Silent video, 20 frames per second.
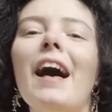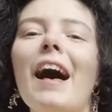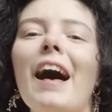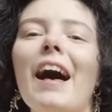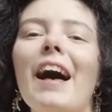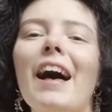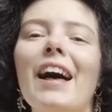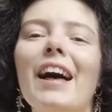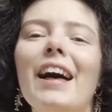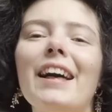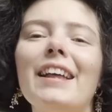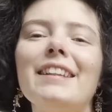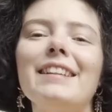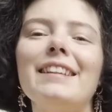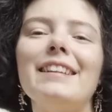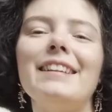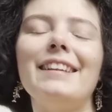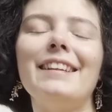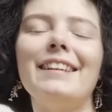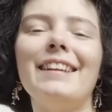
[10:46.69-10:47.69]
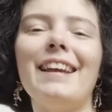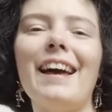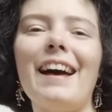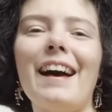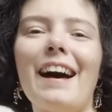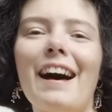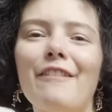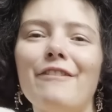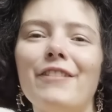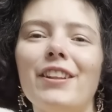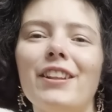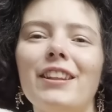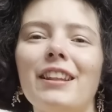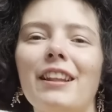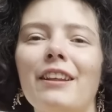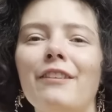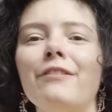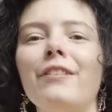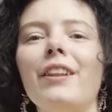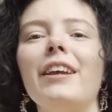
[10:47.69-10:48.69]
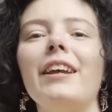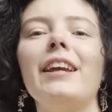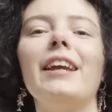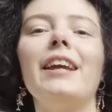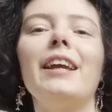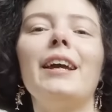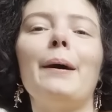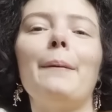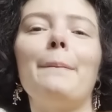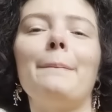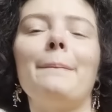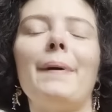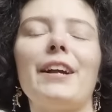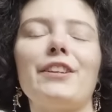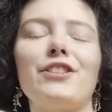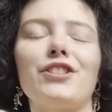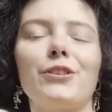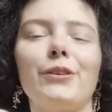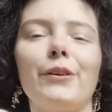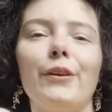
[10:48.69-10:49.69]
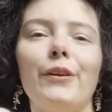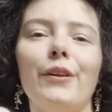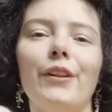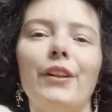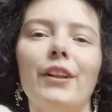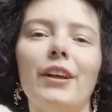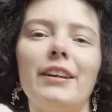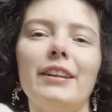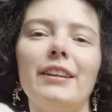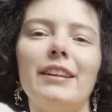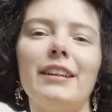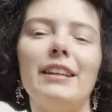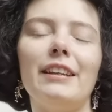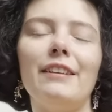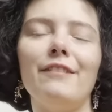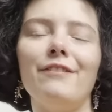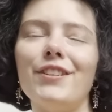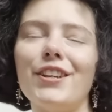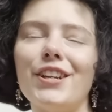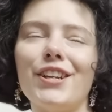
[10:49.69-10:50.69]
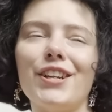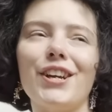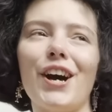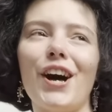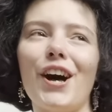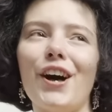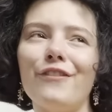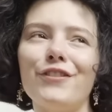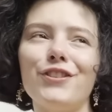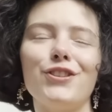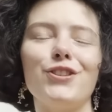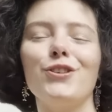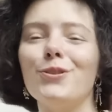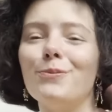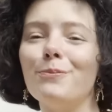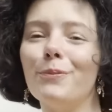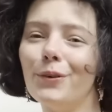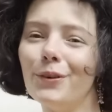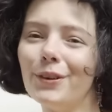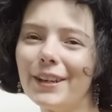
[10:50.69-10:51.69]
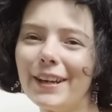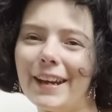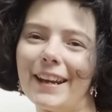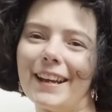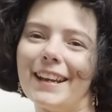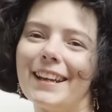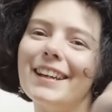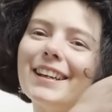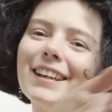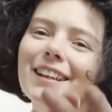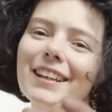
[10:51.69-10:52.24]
And yeah, have a lovely, magical evening, afternoon, morning.